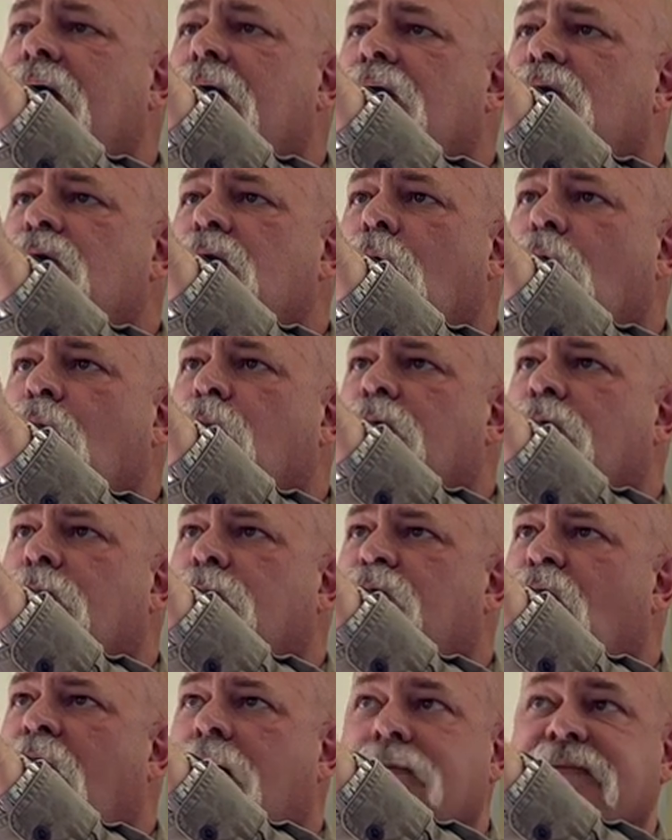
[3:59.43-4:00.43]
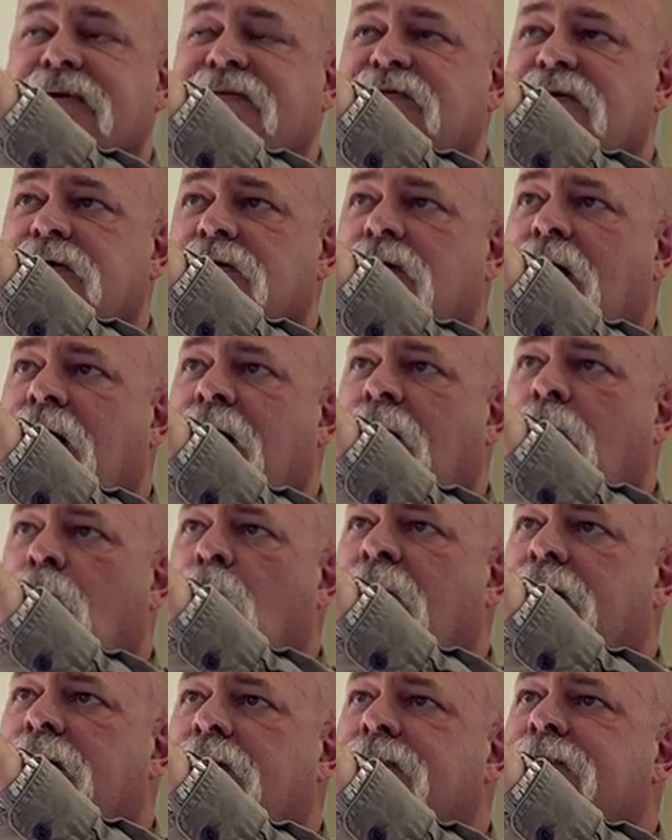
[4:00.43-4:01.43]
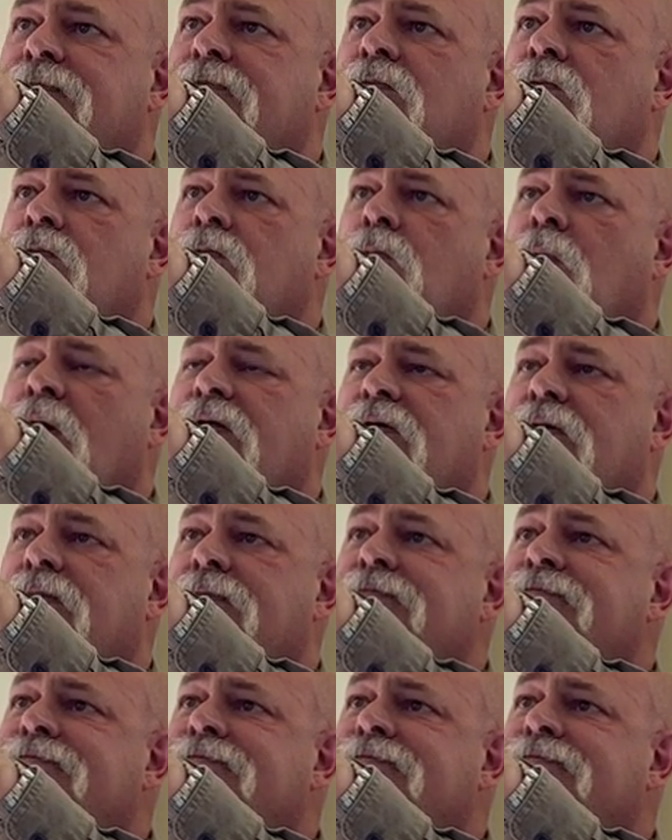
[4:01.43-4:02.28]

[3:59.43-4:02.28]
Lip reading: No real problem even in hot weather.